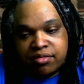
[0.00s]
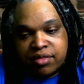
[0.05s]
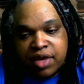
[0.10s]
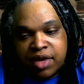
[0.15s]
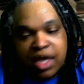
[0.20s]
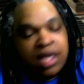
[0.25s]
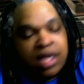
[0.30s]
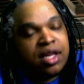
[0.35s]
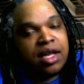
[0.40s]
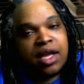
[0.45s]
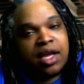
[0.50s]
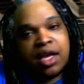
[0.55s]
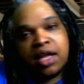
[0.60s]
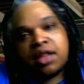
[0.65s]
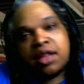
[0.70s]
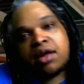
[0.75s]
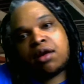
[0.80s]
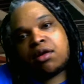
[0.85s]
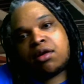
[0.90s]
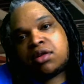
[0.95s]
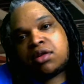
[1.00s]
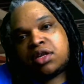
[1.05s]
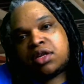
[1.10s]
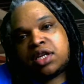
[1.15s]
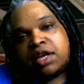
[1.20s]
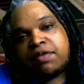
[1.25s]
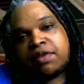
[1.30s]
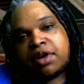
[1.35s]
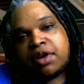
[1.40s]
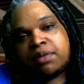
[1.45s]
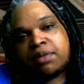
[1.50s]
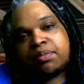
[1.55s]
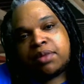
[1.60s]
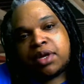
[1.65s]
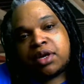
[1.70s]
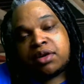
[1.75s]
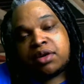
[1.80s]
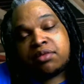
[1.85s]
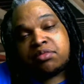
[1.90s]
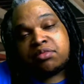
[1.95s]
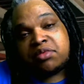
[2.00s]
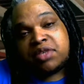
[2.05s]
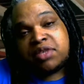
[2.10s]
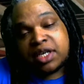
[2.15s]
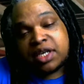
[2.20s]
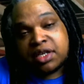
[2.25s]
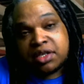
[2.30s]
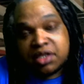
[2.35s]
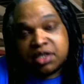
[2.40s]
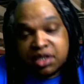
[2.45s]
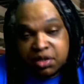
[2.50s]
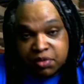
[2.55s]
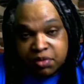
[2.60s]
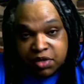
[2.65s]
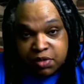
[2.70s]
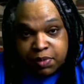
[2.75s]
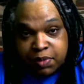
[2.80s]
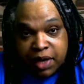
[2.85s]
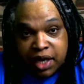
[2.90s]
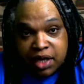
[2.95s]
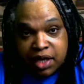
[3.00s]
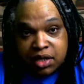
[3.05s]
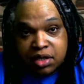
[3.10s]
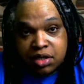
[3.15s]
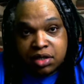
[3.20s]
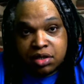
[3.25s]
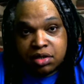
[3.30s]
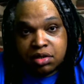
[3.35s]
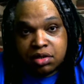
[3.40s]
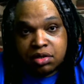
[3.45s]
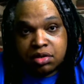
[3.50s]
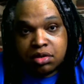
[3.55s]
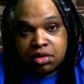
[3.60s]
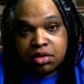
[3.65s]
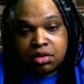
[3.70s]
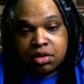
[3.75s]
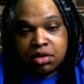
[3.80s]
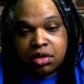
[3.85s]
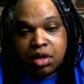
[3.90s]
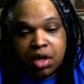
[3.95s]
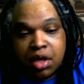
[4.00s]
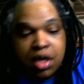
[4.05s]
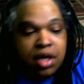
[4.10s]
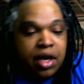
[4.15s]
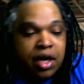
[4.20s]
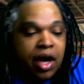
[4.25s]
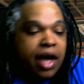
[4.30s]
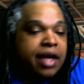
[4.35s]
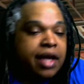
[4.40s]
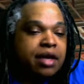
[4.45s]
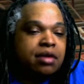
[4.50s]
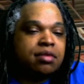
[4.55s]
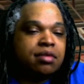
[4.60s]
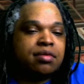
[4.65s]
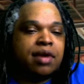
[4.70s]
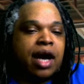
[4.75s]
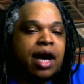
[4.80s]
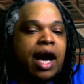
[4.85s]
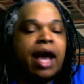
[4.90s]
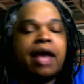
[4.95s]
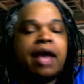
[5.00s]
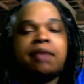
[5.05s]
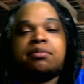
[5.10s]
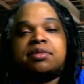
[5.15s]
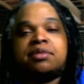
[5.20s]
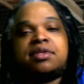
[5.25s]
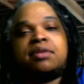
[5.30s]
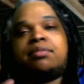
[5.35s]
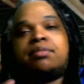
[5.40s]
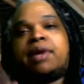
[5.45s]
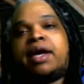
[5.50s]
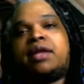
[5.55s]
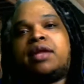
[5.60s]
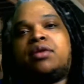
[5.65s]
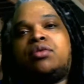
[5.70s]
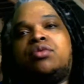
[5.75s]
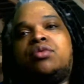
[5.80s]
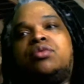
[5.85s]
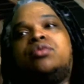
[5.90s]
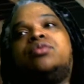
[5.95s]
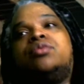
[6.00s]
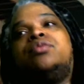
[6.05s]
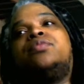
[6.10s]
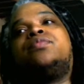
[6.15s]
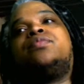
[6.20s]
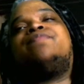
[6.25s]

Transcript: in the end, they're only giving up their dignity and respect. Now, I know I am somebody who,